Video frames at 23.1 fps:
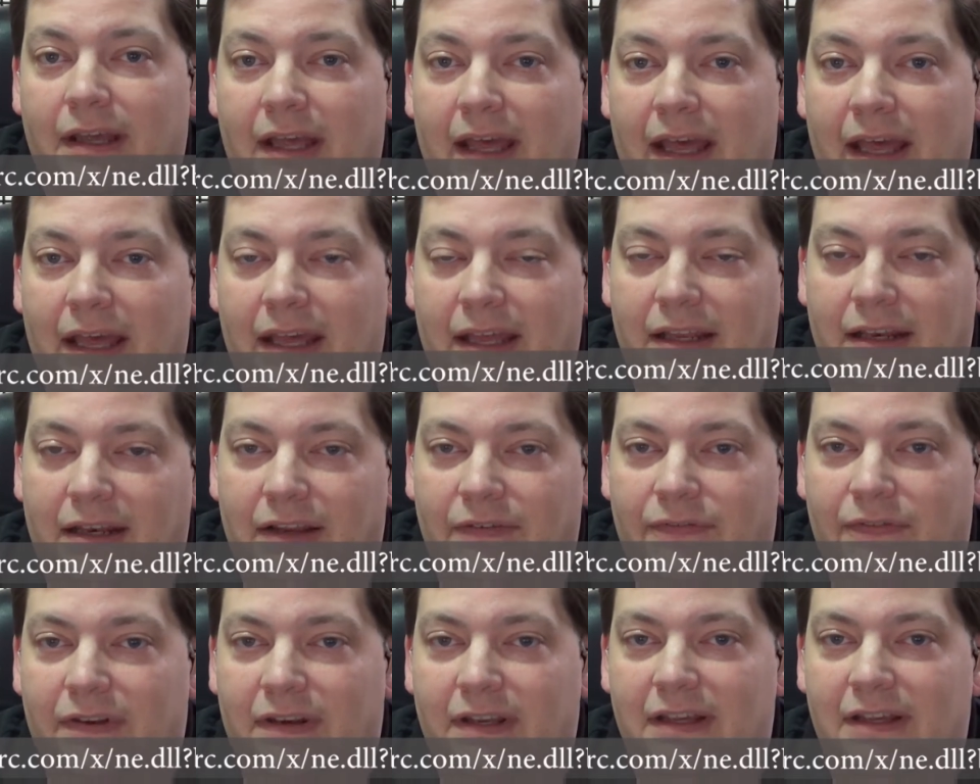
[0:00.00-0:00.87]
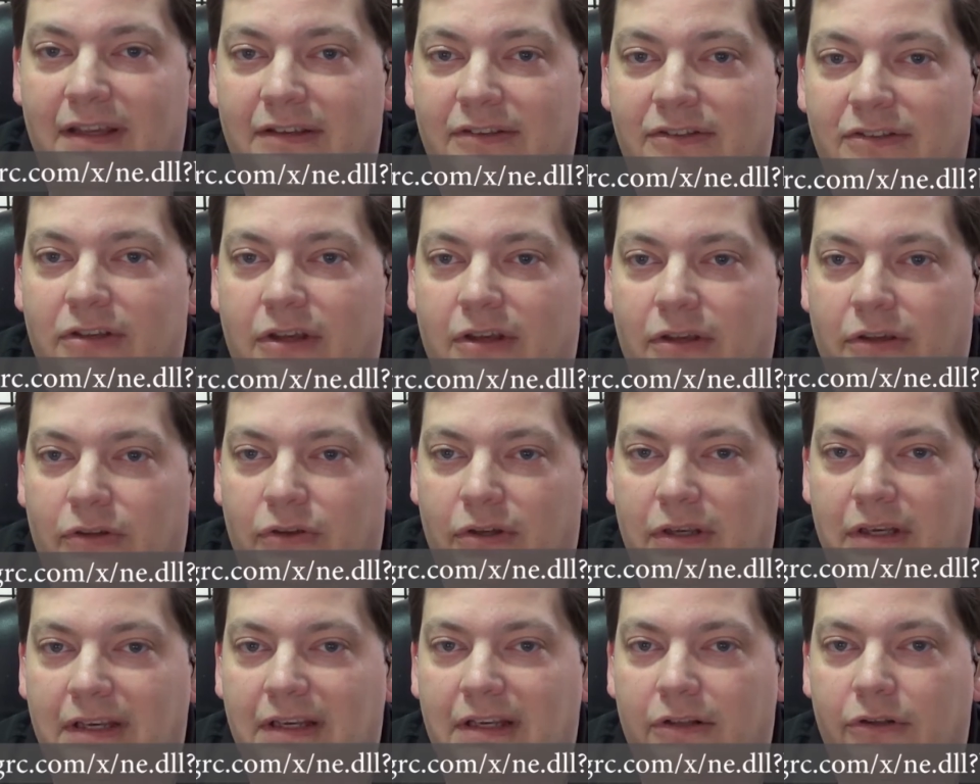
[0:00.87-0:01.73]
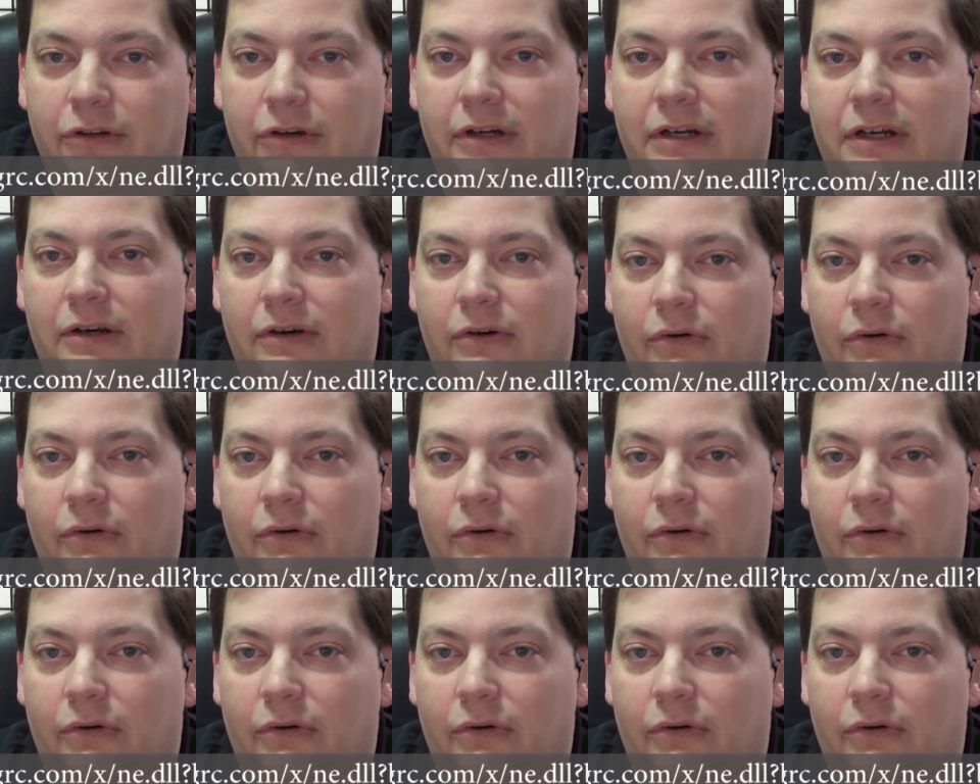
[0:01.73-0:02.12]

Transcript: And if it is, you need to look